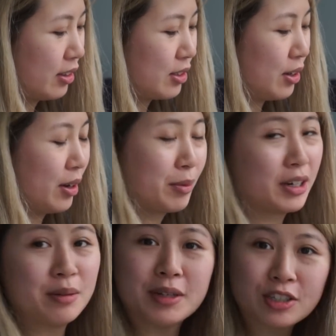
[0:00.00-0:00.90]
So I'm
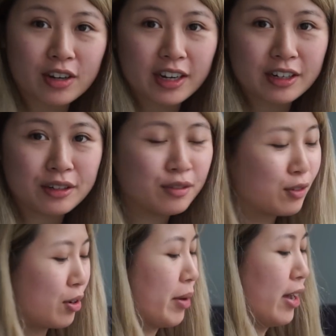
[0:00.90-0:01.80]
gonna be trying a new
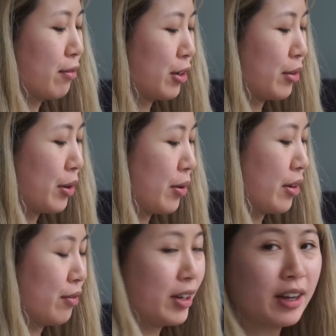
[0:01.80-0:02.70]
format for
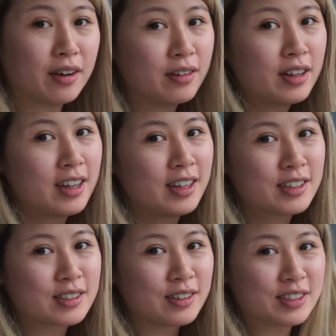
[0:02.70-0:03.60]
recording video.
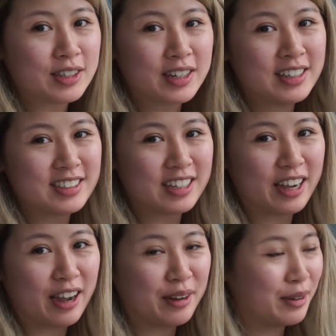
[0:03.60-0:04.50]
So as you can see,
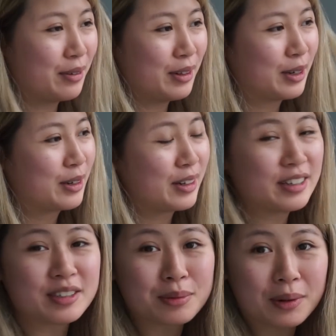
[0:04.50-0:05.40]
I
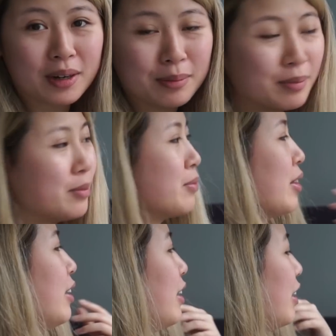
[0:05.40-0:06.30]
literally just woke up,
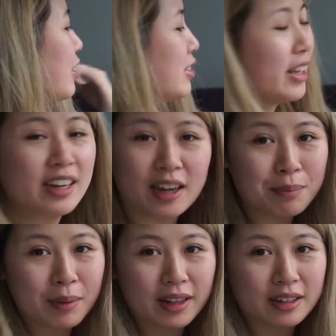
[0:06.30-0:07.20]
setting
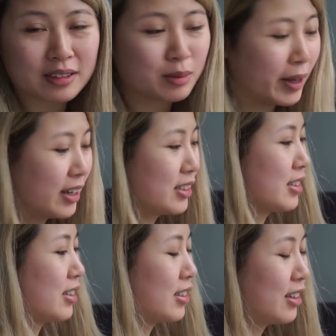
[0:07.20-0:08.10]
up my little
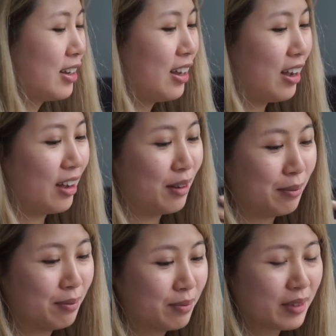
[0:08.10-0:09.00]
space.
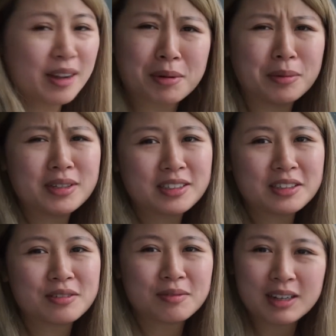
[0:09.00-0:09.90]
Probably
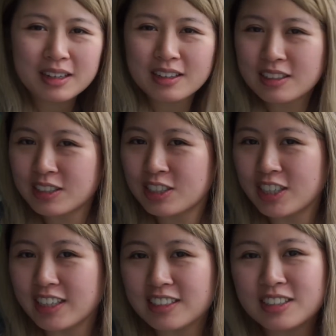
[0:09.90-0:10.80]
should
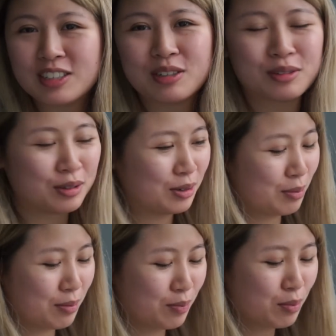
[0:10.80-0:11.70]
change into
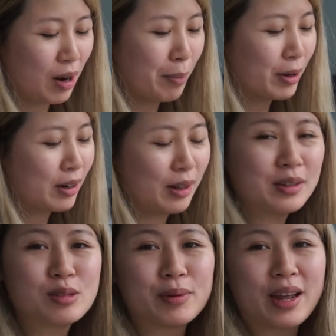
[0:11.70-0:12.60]
proper
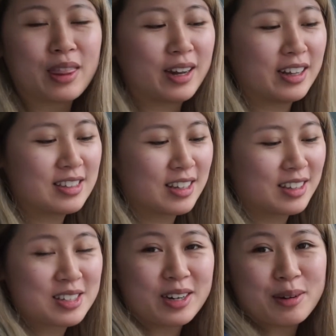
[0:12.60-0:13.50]
clothes, but I thought
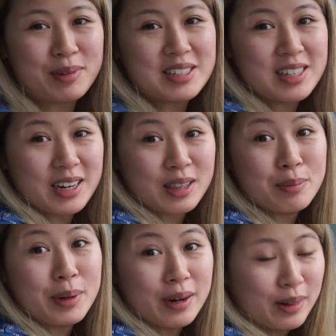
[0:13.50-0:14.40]
I'd start by setting
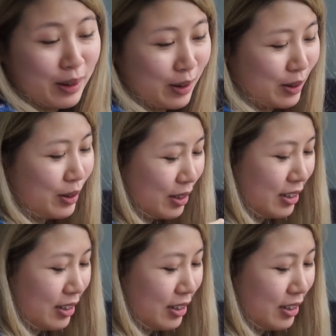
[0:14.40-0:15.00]
the bar low.